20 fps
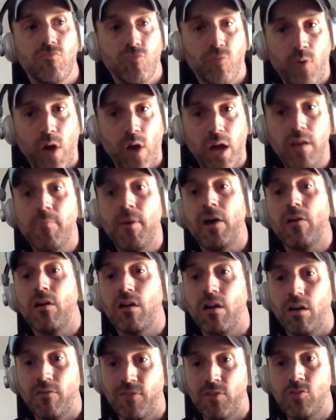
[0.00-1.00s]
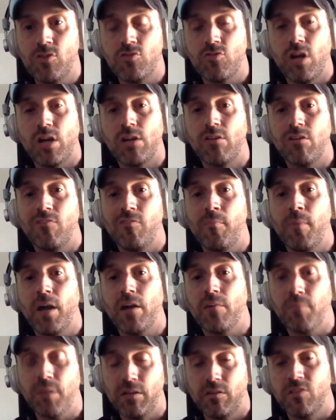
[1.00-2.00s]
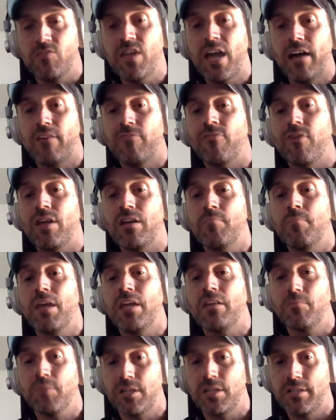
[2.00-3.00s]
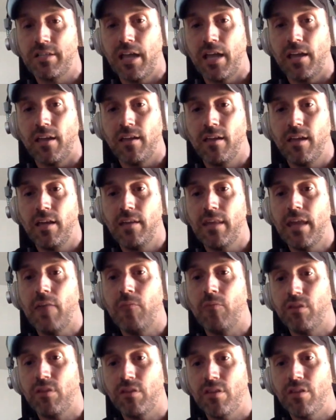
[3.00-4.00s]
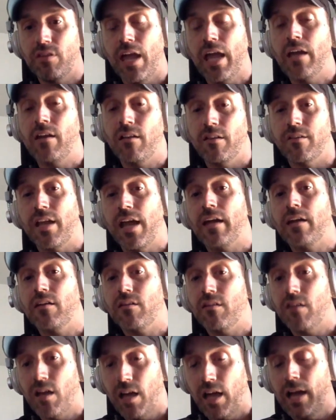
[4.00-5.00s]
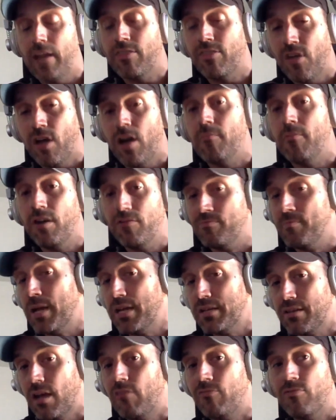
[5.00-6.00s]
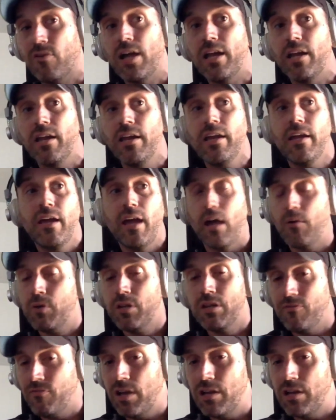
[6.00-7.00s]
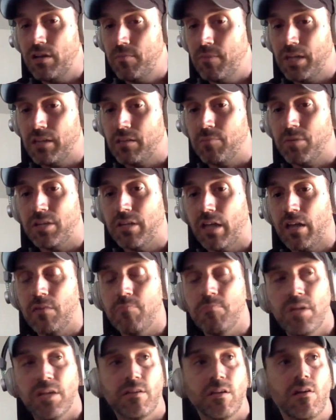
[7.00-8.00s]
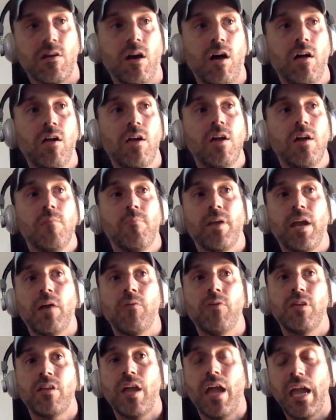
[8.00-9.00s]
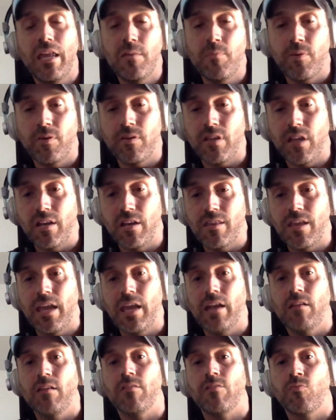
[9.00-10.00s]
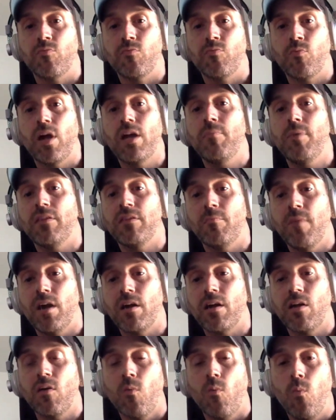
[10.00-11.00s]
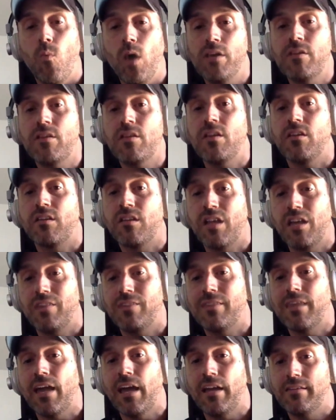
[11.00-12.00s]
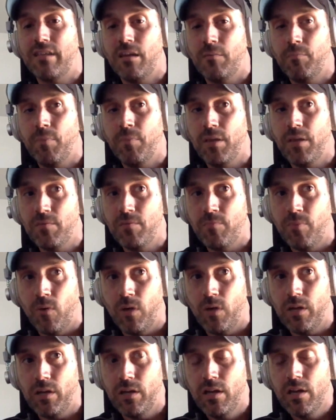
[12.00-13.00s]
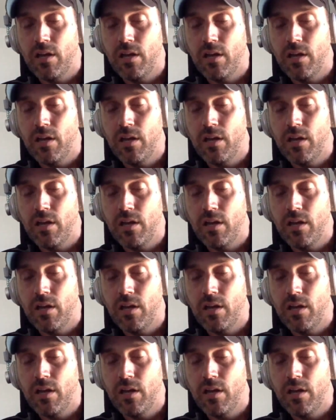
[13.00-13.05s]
write about a, a future direction of a market because they're not afraid to make the mistake. And that was the analyst that I, I thought of myself, right? I wasn't afraid to make the mistake and miss the call. But I would say eighty percent of the analysts write about the market once it's hit that tipping point.